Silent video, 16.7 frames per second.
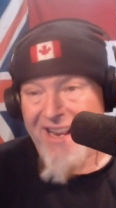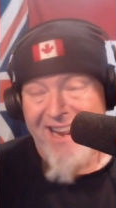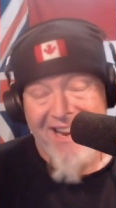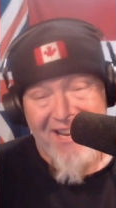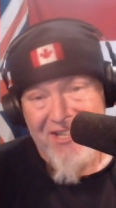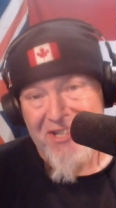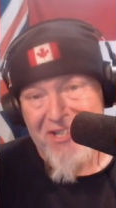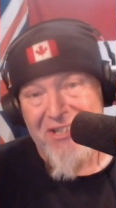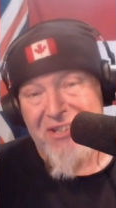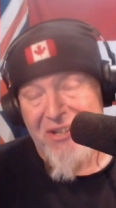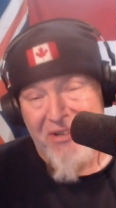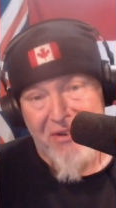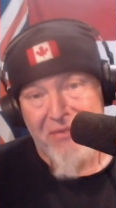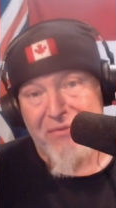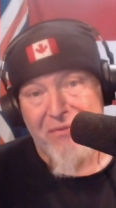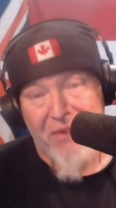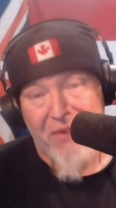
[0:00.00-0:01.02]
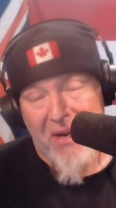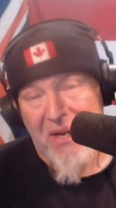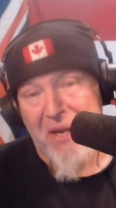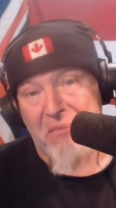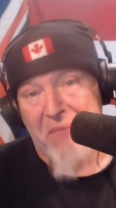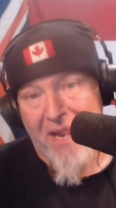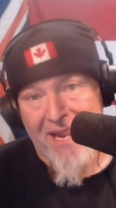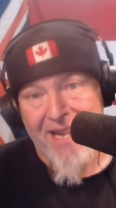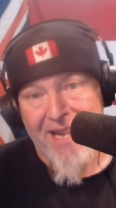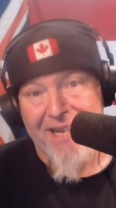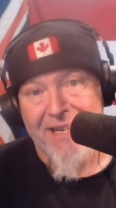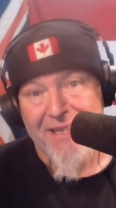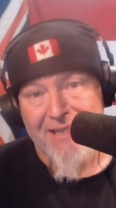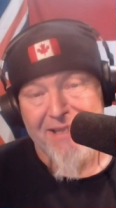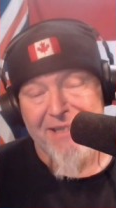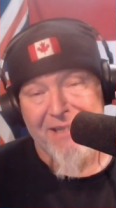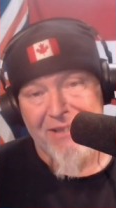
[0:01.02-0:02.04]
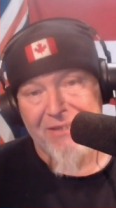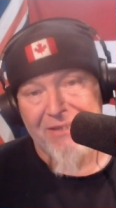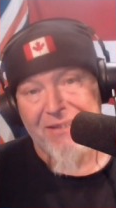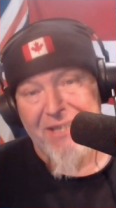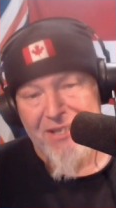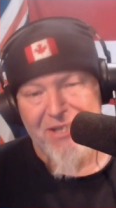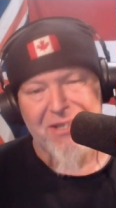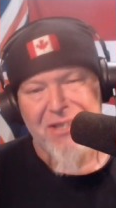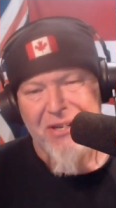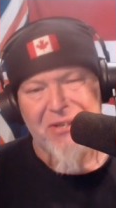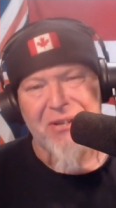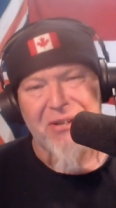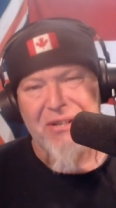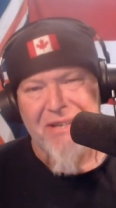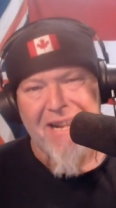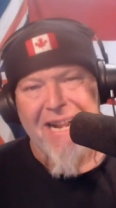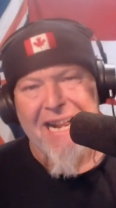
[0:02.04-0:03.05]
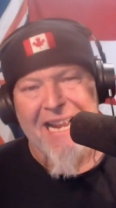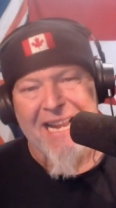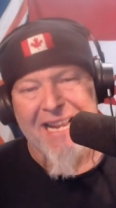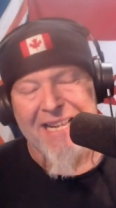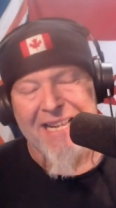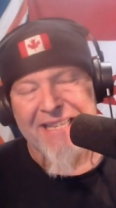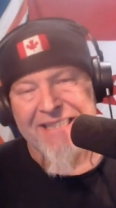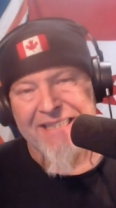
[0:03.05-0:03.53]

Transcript: And he's just a good fucking man. You know, he's just a good guy.